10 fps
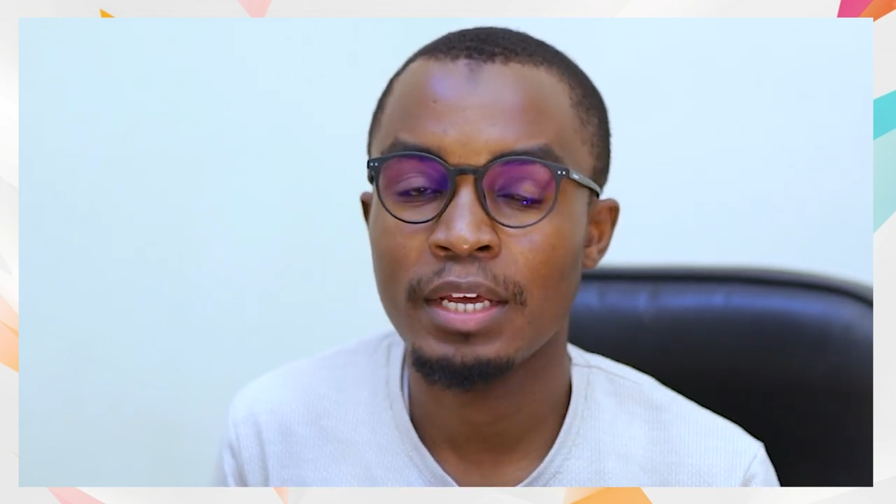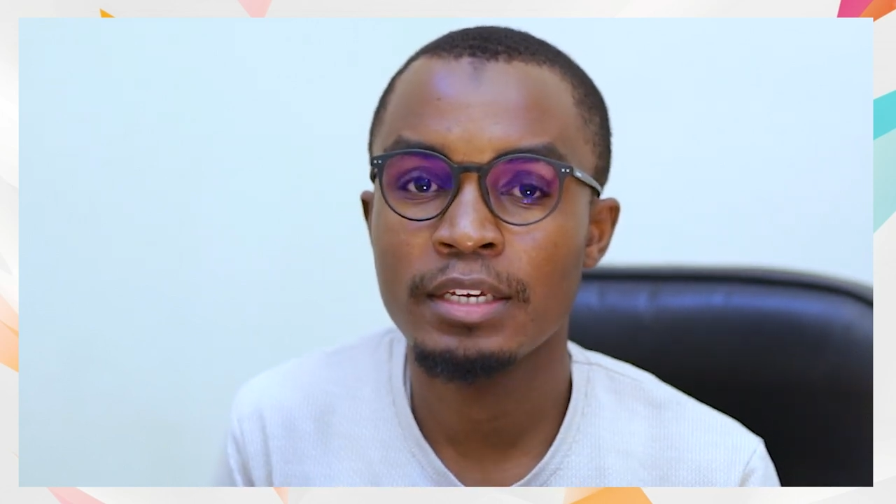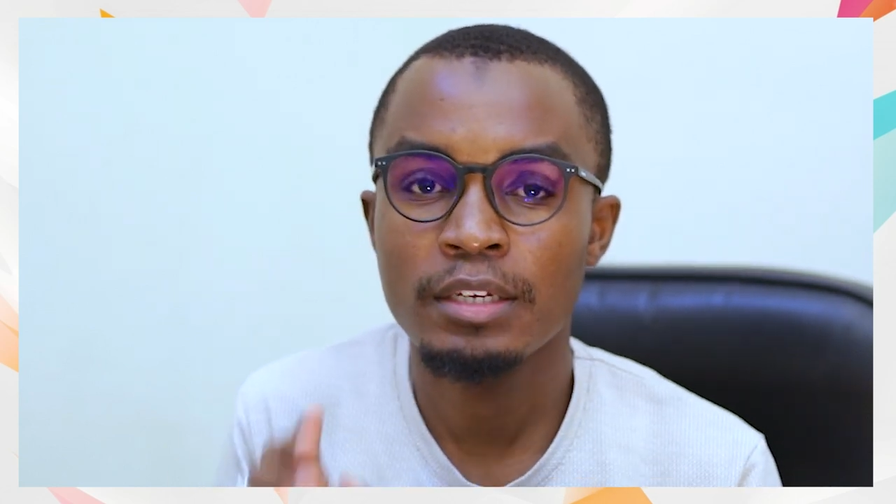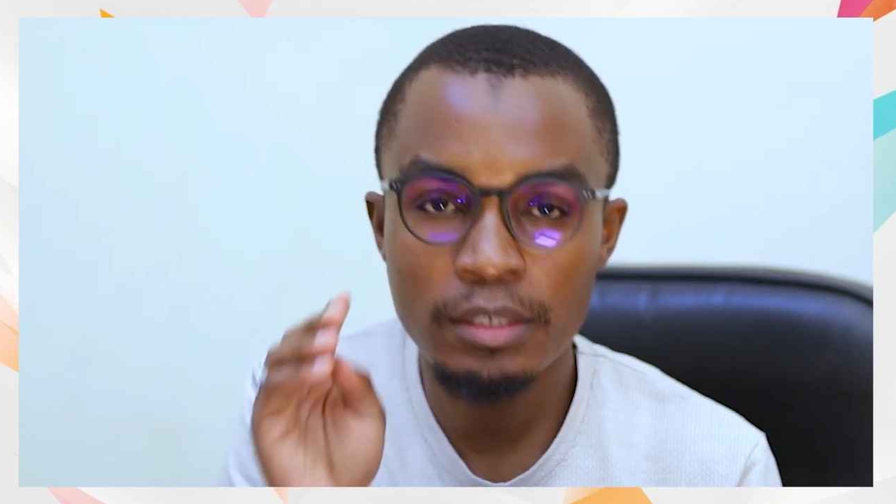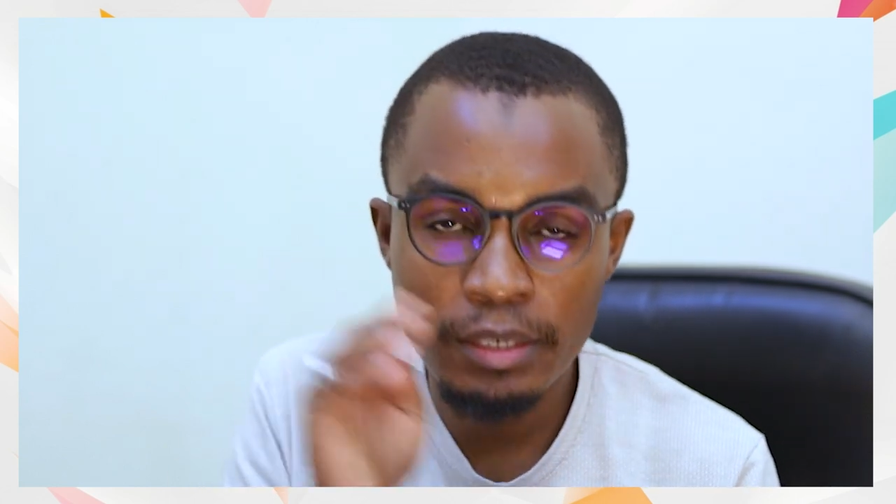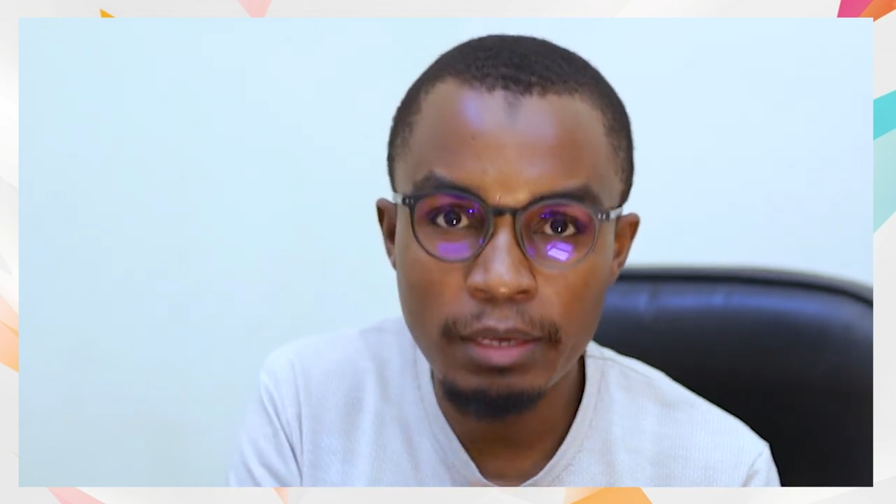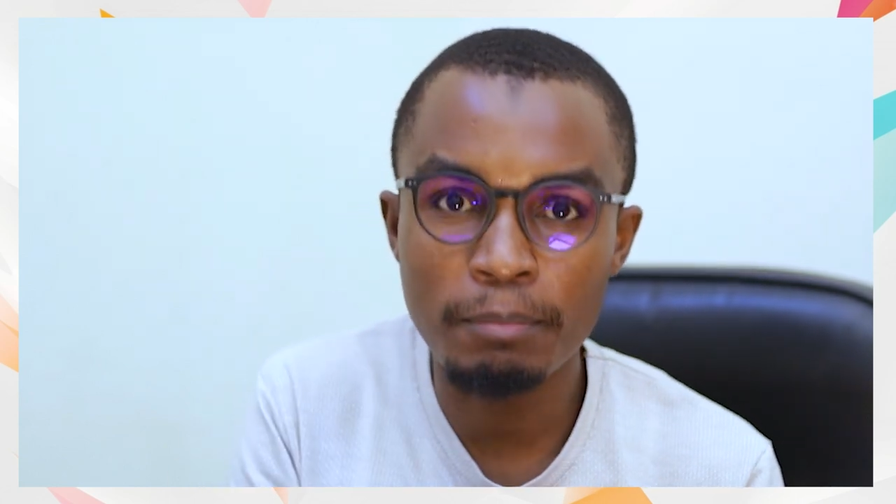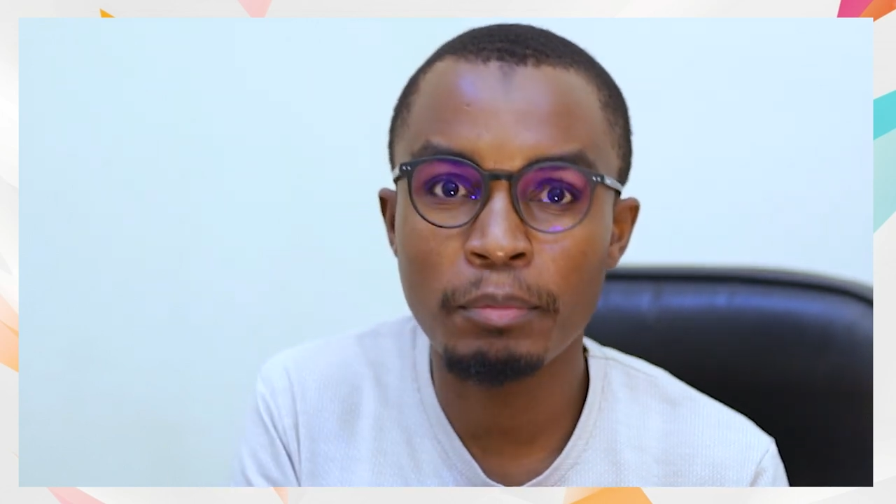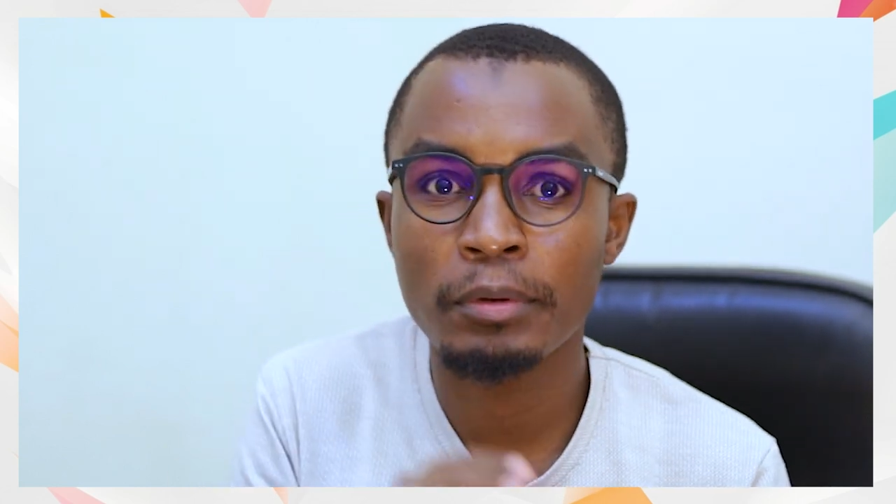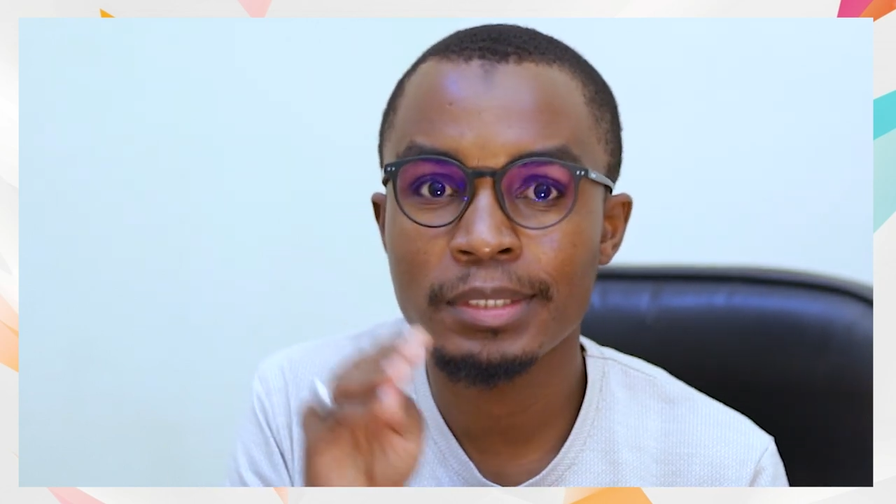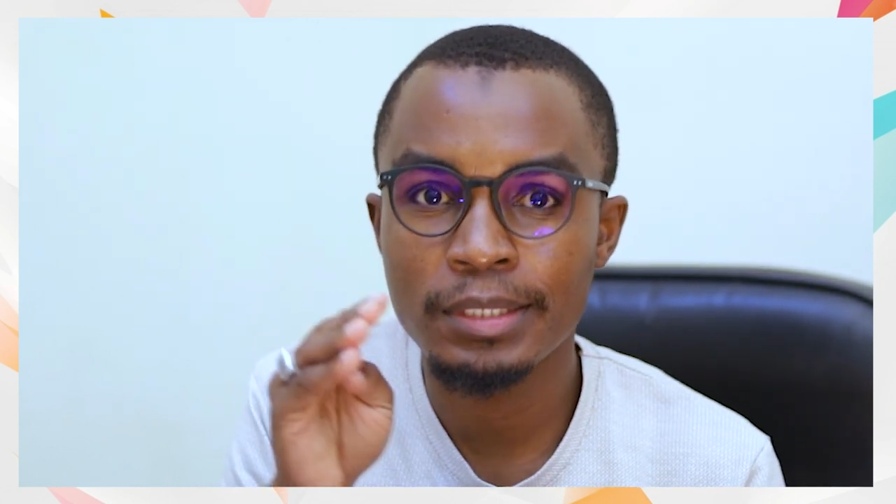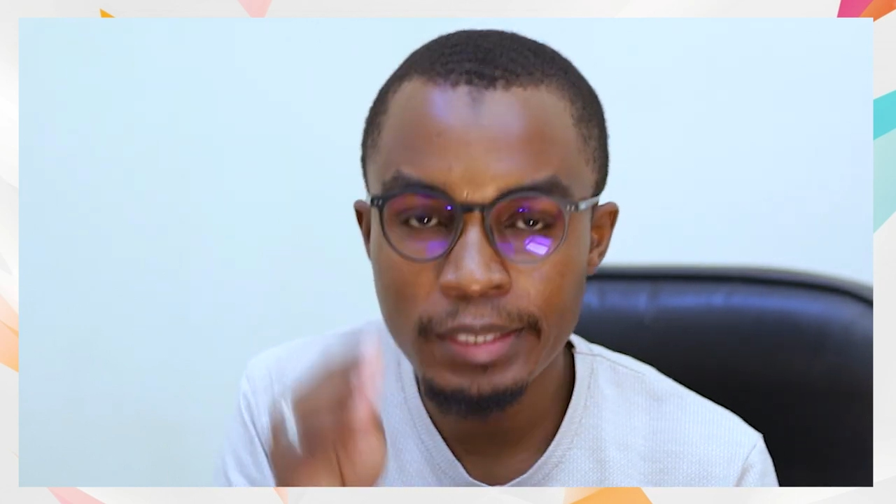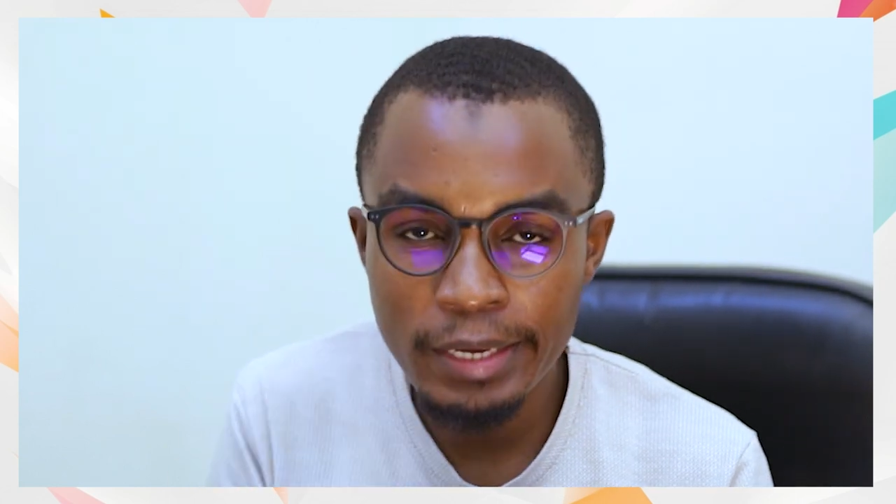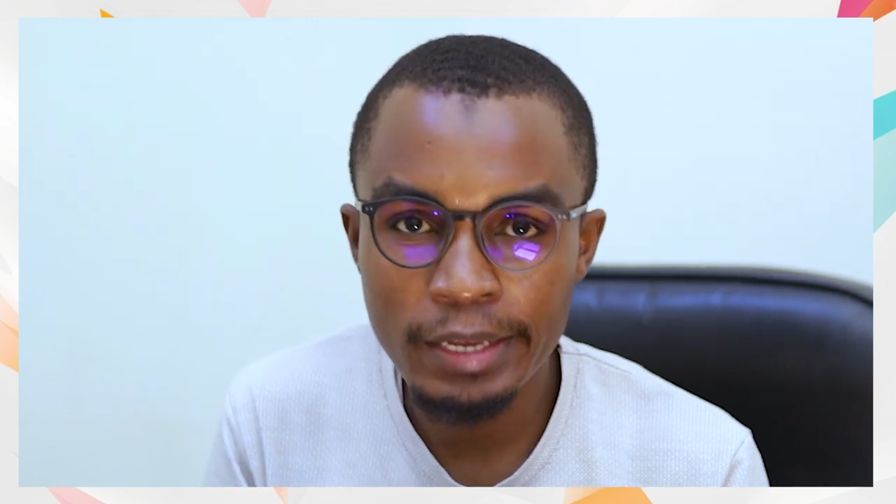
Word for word: like importing,